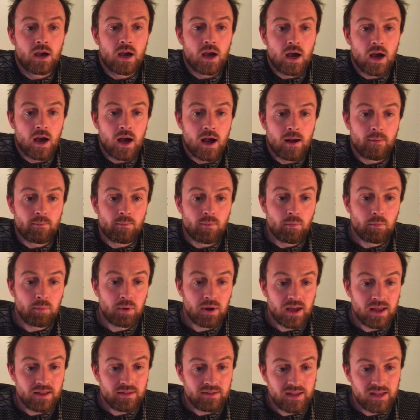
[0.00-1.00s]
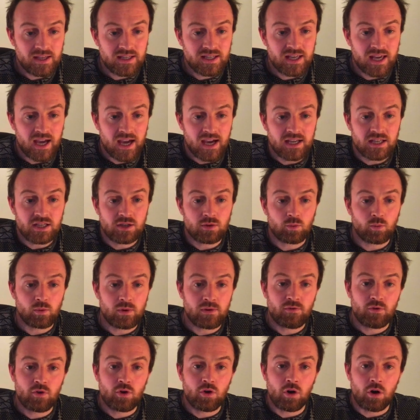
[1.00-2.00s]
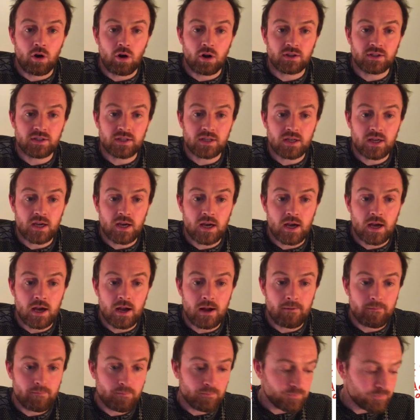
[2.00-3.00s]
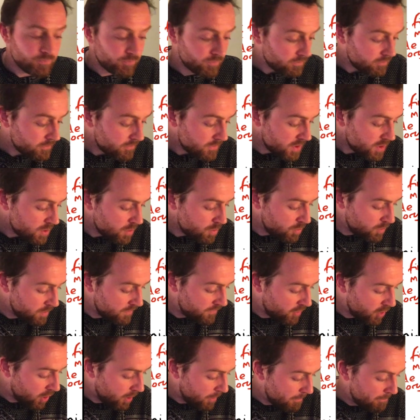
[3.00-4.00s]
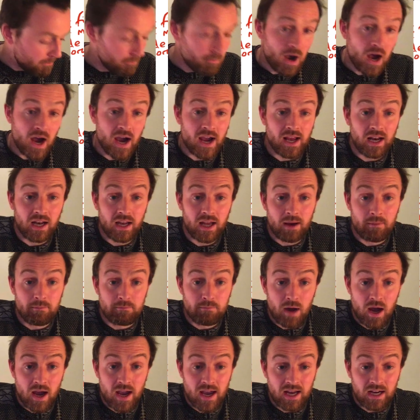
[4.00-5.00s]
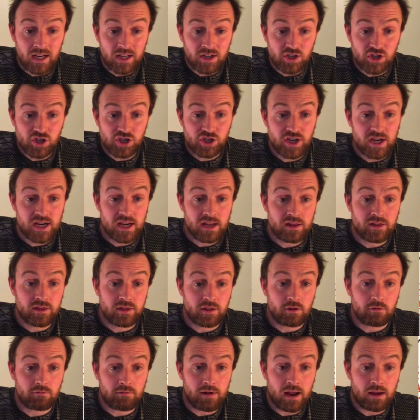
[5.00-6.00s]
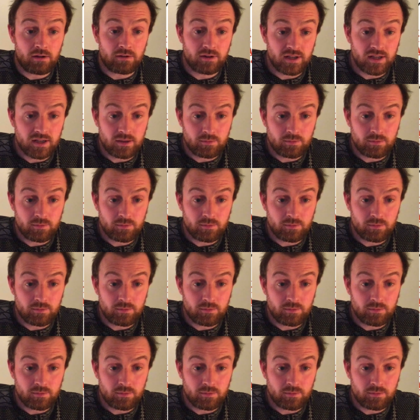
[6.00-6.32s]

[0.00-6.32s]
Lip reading: But in this case, we've got a myelin sheath around it.